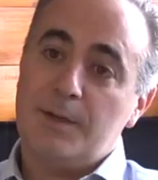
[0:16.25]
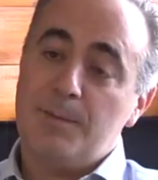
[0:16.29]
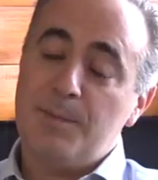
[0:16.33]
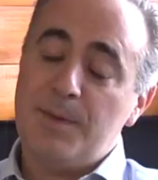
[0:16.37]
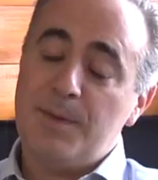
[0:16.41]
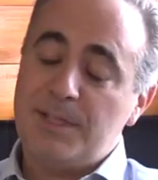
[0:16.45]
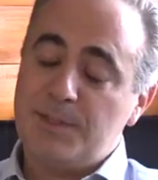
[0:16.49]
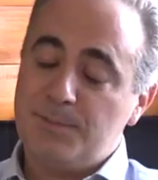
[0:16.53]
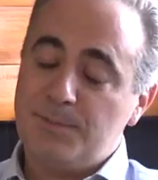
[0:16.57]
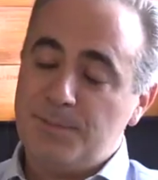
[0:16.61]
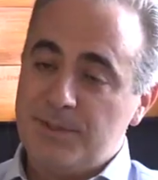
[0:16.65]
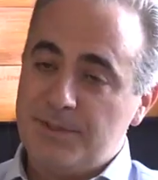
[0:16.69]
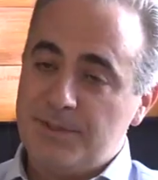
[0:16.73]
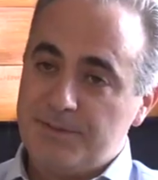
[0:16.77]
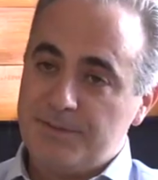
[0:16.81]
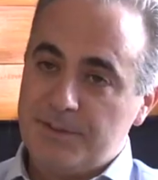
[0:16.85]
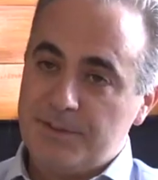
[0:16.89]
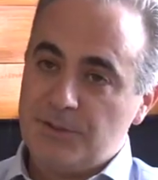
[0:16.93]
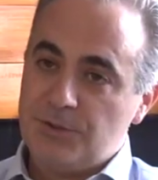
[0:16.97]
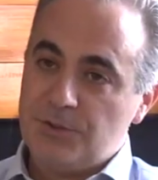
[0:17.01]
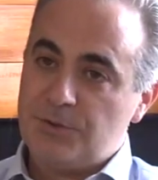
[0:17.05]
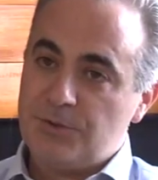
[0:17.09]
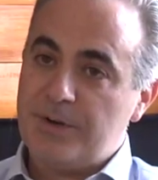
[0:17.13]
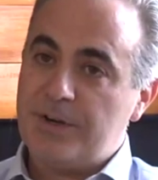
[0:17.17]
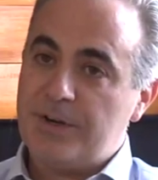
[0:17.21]
commencement of
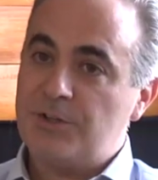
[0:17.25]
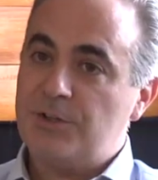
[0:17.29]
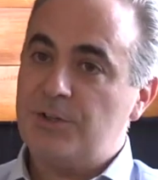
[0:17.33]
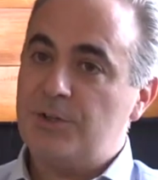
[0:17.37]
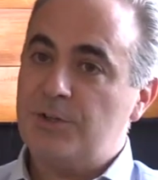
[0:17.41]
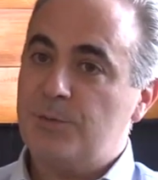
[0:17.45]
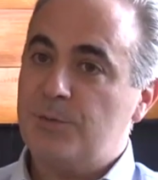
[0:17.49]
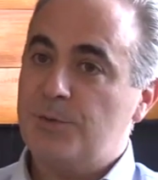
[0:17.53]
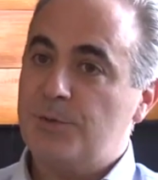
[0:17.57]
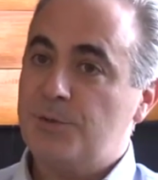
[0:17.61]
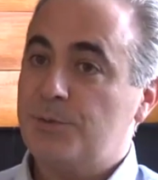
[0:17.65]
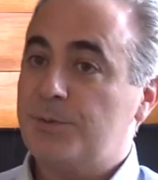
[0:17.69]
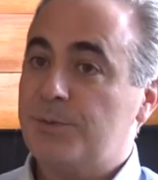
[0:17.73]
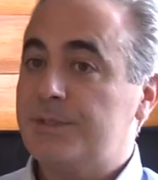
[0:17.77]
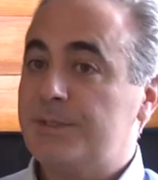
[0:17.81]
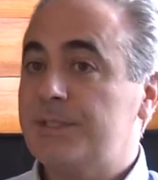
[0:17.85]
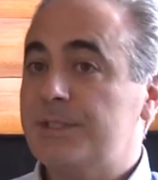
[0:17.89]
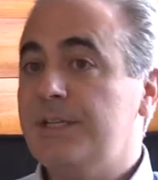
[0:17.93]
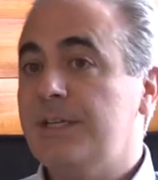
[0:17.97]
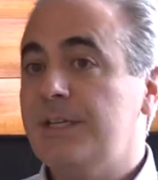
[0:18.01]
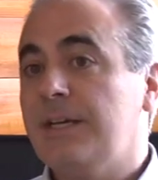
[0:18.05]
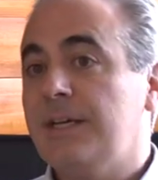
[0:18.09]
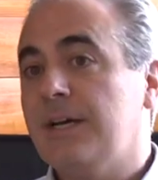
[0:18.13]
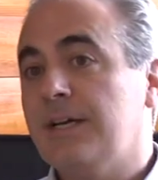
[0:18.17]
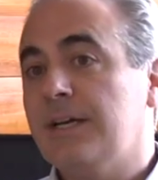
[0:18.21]
construction which will
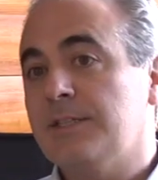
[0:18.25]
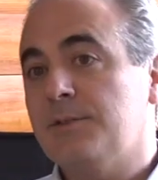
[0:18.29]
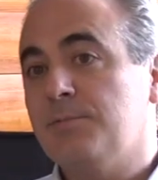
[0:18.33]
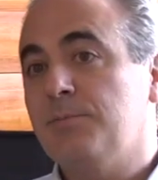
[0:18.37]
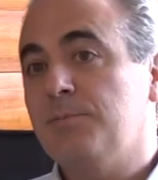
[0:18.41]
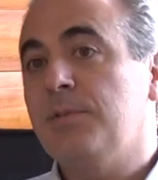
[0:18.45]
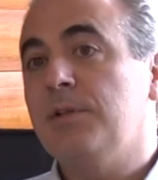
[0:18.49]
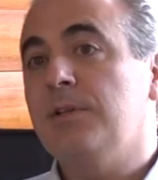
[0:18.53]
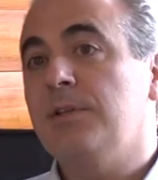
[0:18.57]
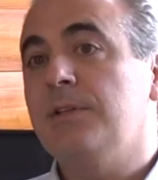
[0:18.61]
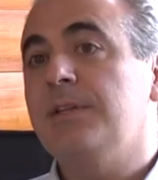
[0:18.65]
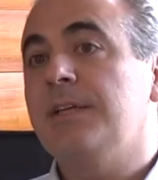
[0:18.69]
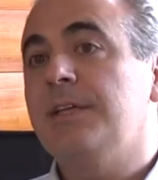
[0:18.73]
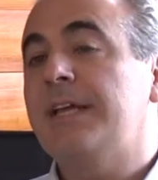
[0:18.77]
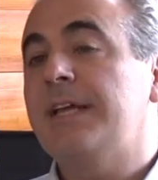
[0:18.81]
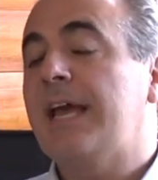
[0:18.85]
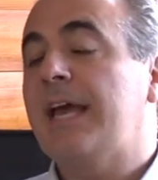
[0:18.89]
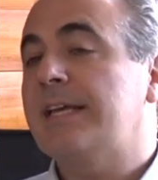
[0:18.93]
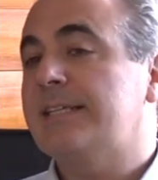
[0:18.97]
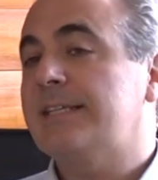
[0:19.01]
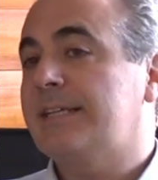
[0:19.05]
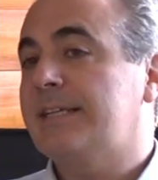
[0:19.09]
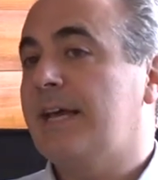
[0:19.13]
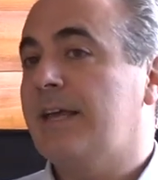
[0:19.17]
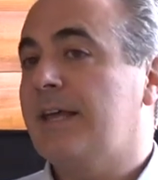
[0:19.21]
see us build a
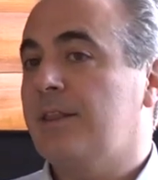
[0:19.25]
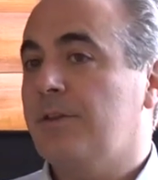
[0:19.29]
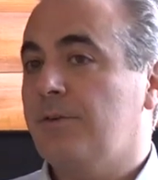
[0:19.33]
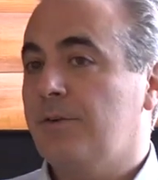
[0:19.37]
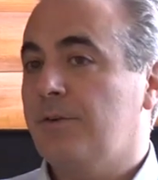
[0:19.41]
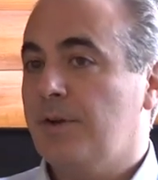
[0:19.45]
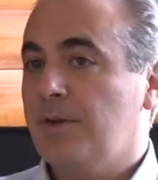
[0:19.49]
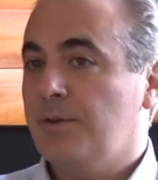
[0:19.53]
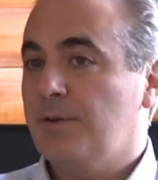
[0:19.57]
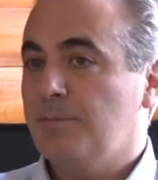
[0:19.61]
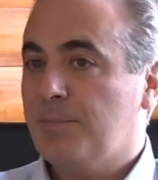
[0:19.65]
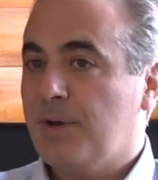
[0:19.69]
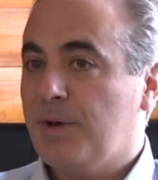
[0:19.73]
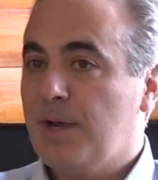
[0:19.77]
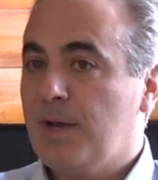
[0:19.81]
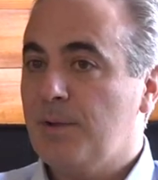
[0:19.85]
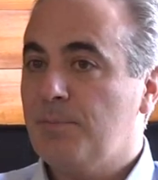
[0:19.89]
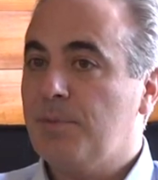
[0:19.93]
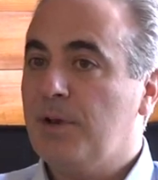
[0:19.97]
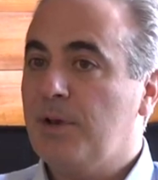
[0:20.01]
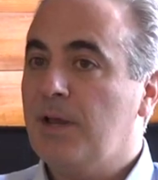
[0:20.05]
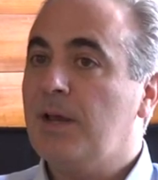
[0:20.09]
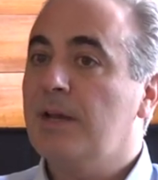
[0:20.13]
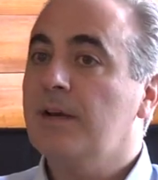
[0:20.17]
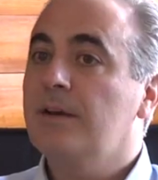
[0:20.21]
gas gathering
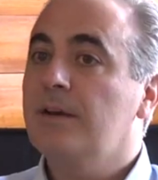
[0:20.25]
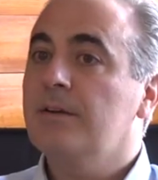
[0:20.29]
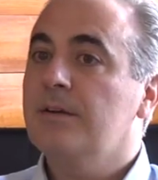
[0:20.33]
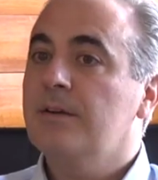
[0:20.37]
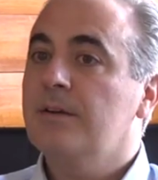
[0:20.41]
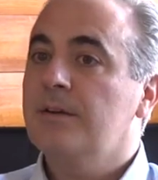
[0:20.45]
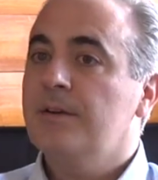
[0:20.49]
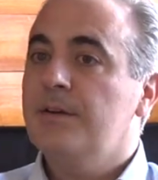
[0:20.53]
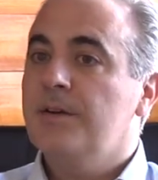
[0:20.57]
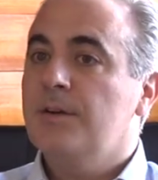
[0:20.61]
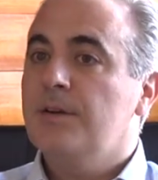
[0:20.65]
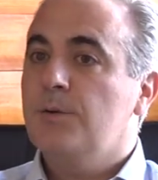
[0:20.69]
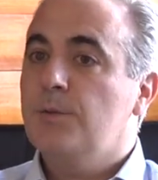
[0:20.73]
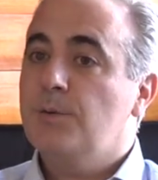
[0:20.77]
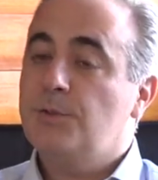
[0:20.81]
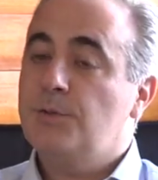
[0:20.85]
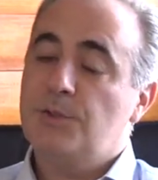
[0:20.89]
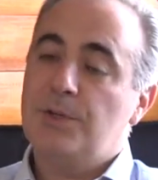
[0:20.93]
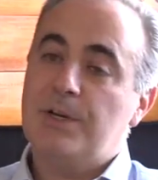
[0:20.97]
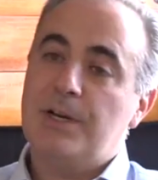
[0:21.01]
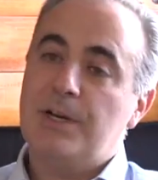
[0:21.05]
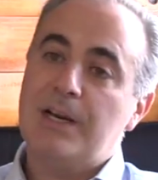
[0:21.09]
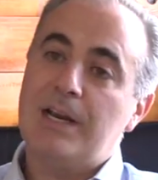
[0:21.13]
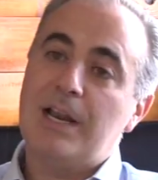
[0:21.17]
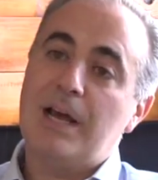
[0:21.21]
pipeline
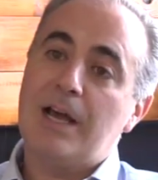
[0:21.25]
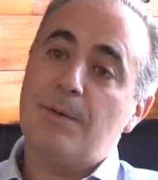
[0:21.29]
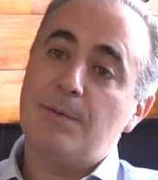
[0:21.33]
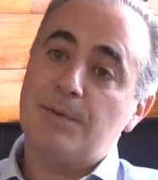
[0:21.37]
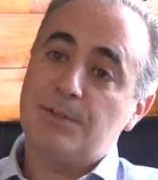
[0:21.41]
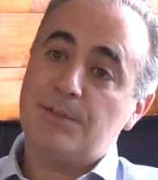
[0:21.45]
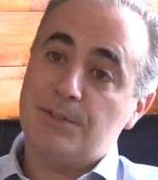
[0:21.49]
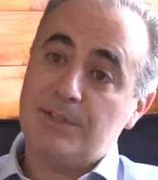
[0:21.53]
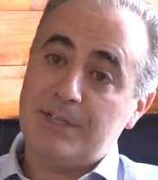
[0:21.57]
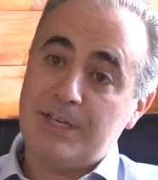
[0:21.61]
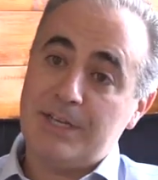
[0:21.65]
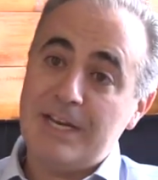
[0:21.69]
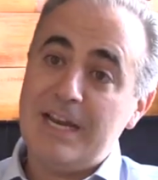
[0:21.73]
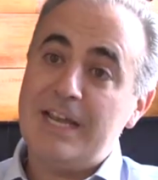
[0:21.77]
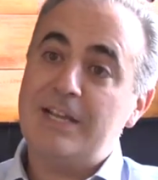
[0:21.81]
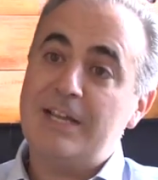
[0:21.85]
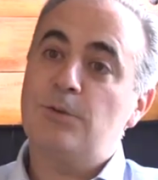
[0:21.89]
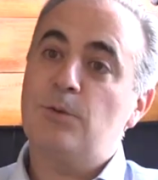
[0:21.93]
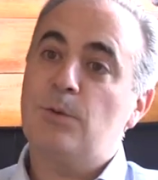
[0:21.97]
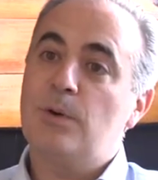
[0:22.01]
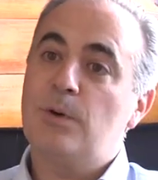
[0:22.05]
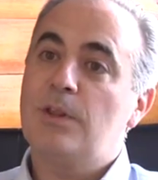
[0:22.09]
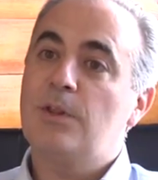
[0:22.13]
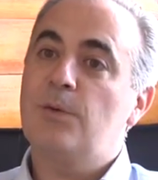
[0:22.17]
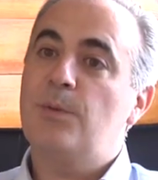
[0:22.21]
which will allow us to
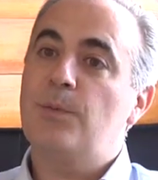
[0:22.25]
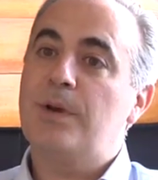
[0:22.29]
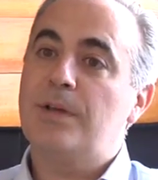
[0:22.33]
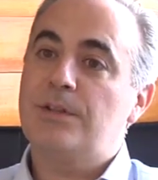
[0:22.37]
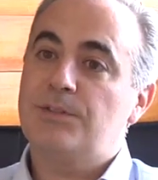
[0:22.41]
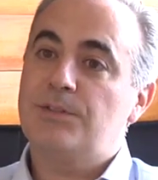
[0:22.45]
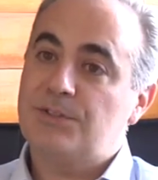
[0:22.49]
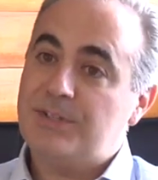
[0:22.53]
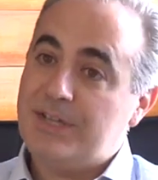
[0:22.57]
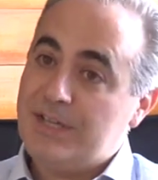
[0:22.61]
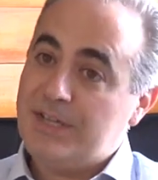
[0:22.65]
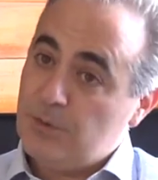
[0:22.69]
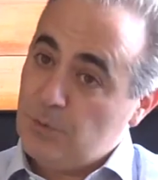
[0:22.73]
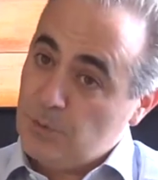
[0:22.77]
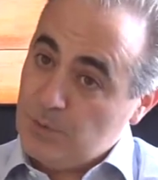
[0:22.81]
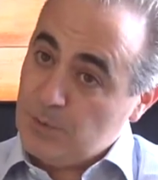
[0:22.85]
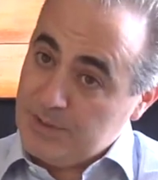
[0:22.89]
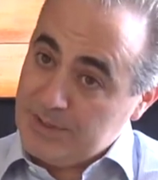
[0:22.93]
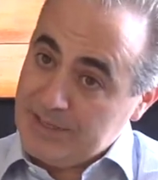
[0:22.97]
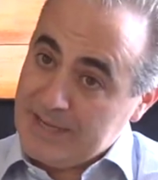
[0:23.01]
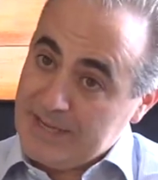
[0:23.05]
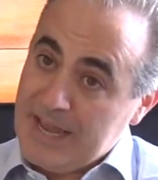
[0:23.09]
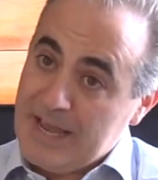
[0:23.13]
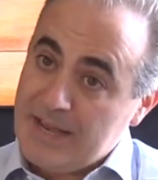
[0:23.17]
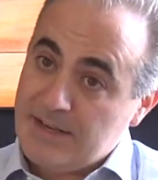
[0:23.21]
connect all of the wells to get all
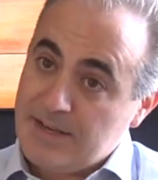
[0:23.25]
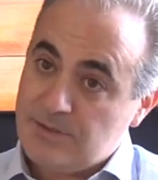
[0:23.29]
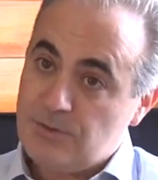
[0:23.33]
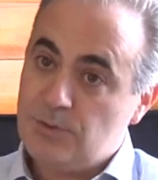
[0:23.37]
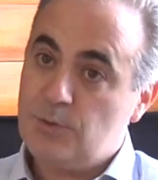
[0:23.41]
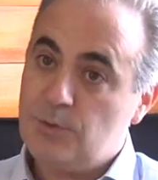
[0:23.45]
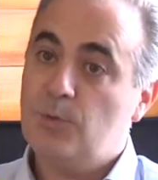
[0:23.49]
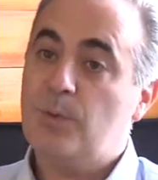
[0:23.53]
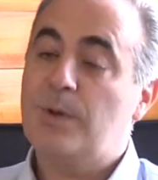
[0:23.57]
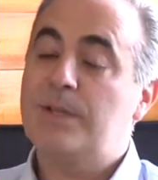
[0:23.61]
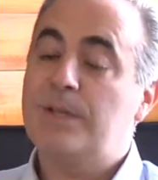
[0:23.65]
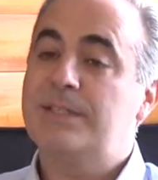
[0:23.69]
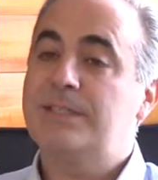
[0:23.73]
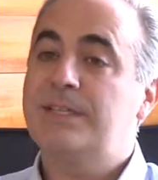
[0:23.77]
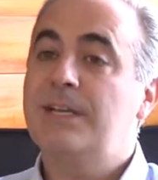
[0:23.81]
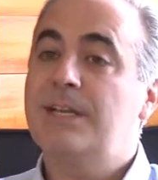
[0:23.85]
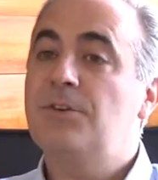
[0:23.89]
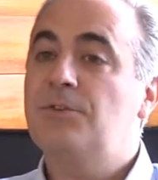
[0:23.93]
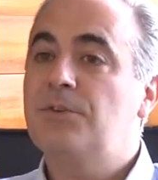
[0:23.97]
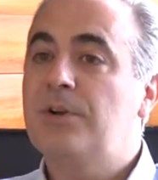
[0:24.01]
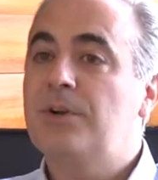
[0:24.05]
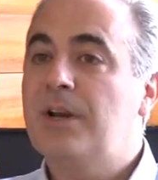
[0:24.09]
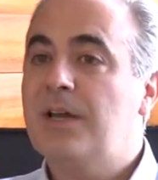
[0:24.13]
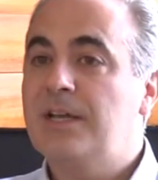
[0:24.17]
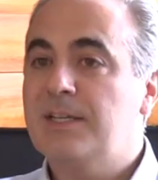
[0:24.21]
of the gas to one
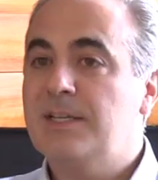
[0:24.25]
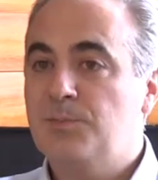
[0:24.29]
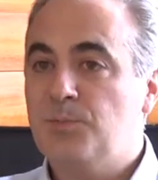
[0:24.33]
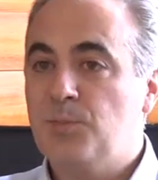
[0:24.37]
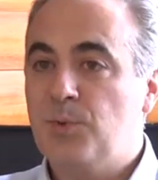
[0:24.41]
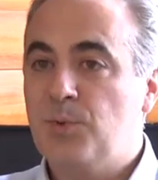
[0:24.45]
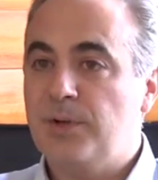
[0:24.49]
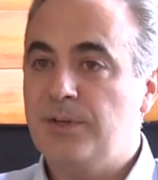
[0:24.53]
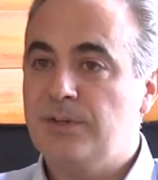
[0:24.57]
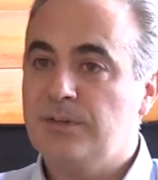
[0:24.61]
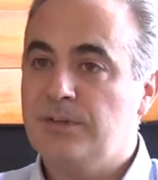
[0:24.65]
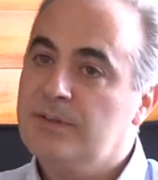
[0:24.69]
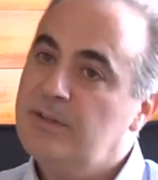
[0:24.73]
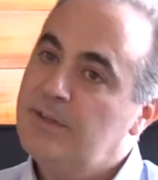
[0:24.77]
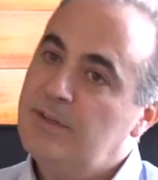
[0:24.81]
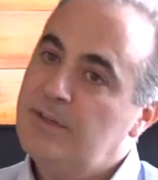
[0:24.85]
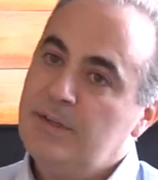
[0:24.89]
centralized point.